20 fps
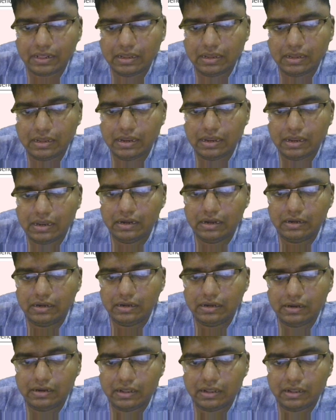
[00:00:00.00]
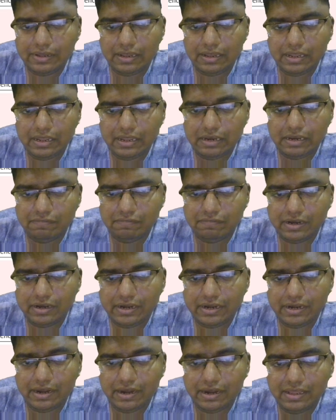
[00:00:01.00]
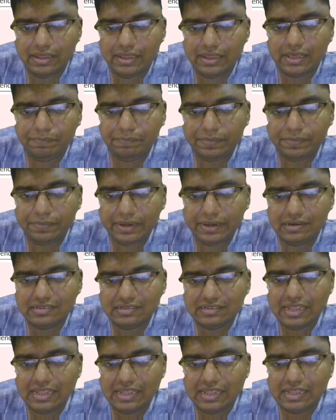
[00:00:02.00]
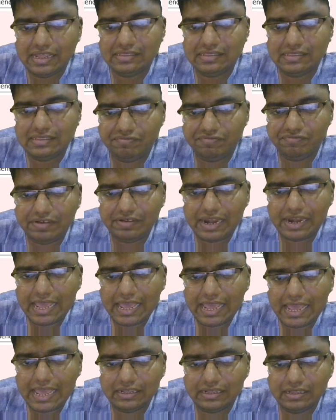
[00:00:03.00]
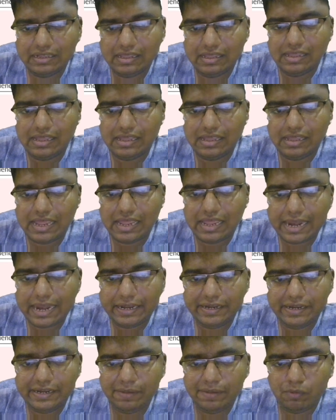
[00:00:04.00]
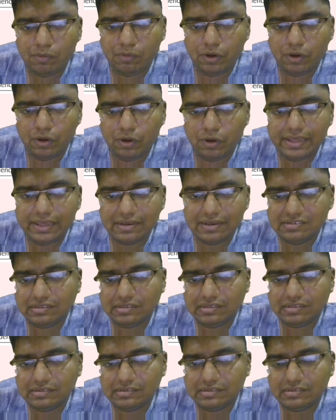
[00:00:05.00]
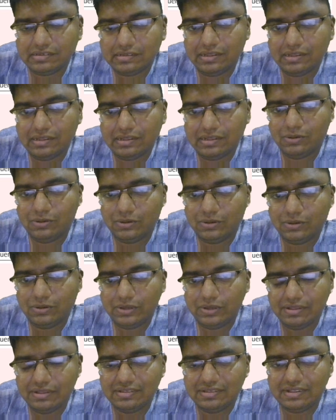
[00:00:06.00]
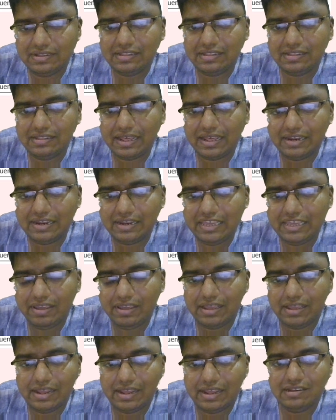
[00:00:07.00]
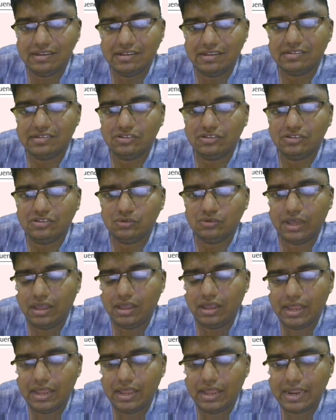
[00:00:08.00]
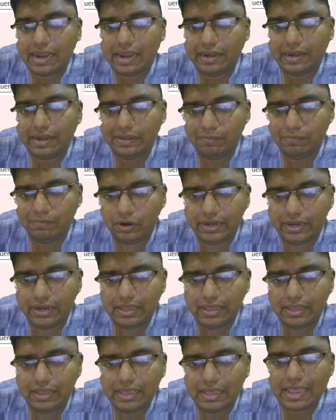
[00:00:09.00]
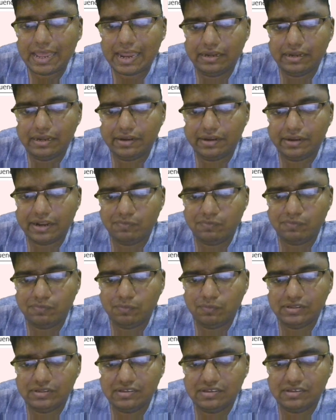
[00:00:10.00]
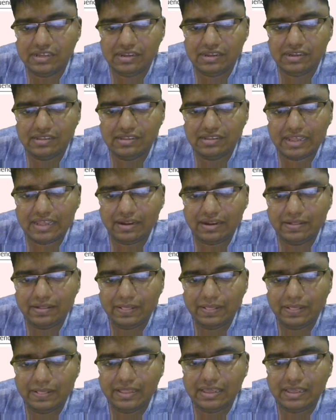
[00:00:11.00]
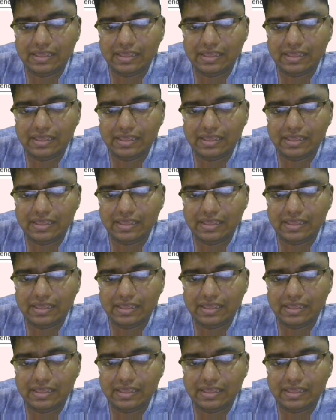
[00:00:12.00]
Terminal inverted repeats that flank antibiotic resistance. Okay, means they are giving resistance to the antibiotic, and transposase gene is there in their